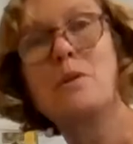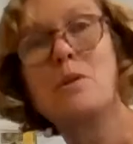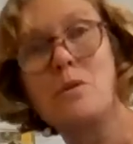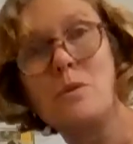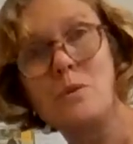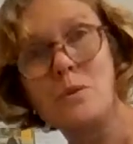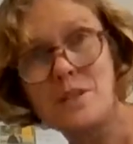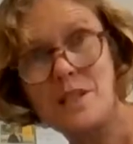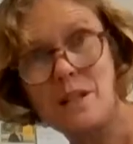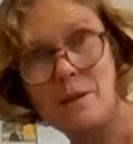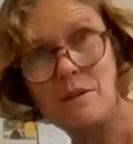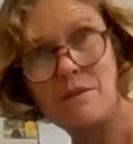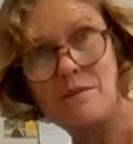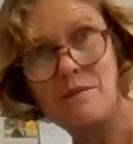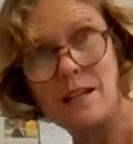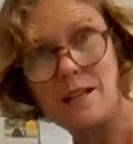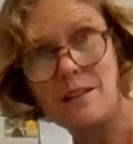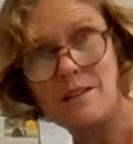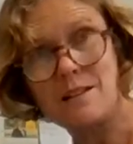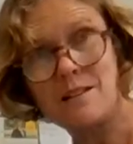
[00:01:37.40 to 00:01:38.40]
will also
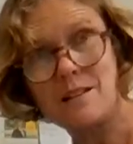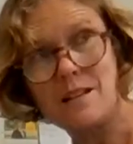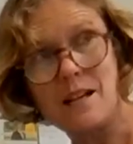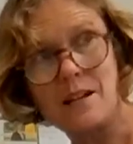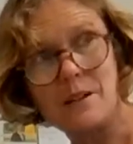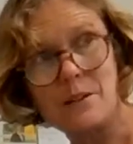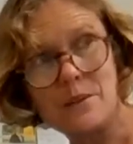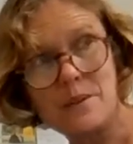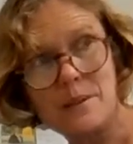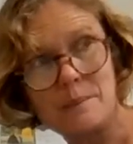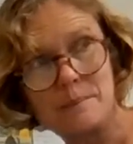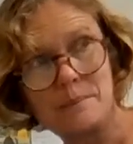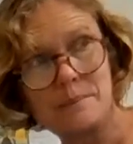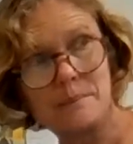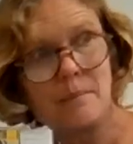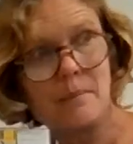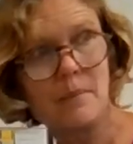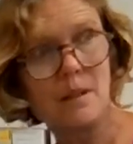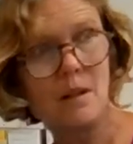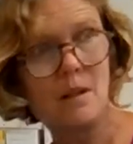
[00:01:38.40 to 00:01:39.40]
affect the scales.
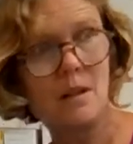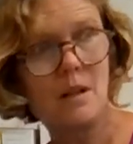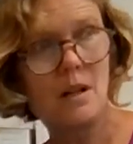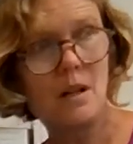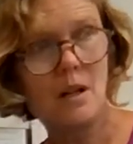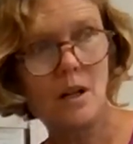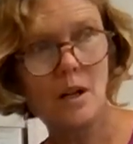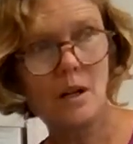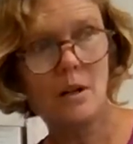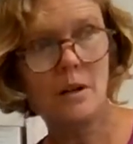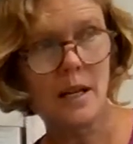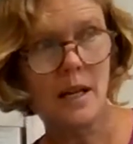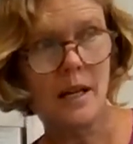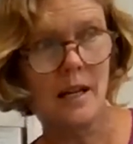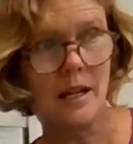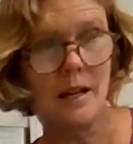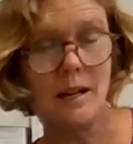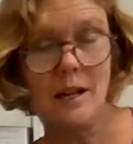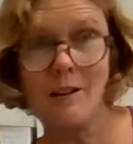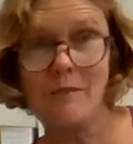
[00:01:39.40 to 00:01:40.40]

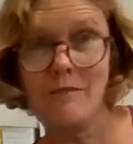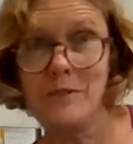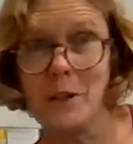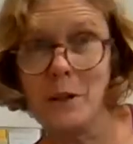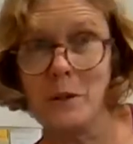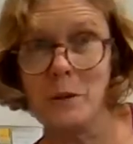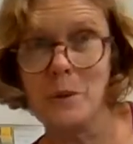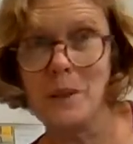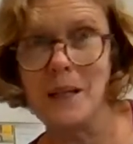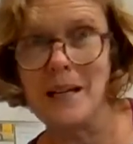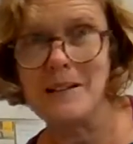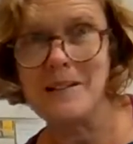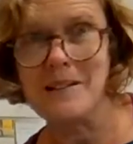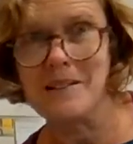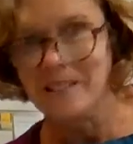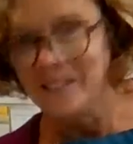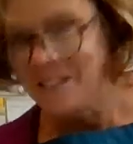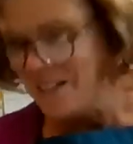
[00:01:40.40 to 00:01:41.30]
Okay, I've done all that.